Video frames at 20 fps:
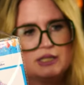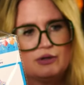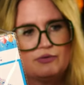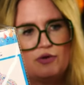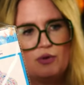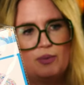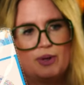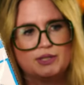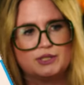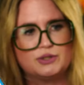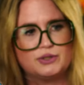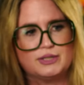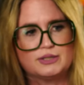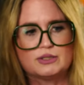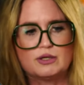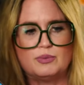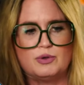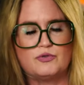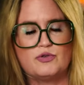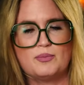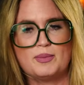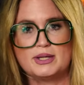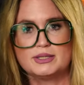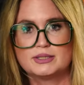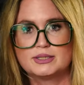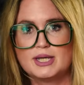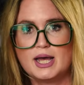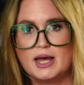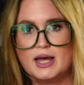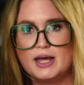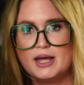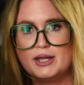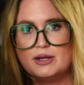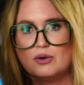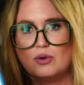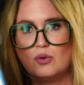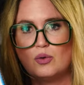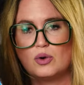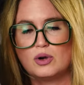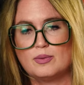different ones. So this could be for my son
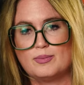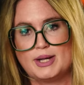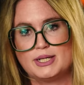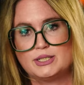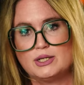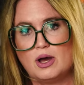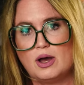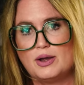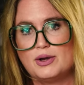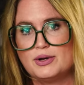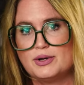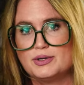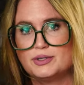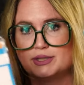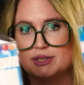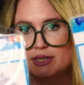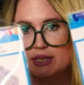or my daughters.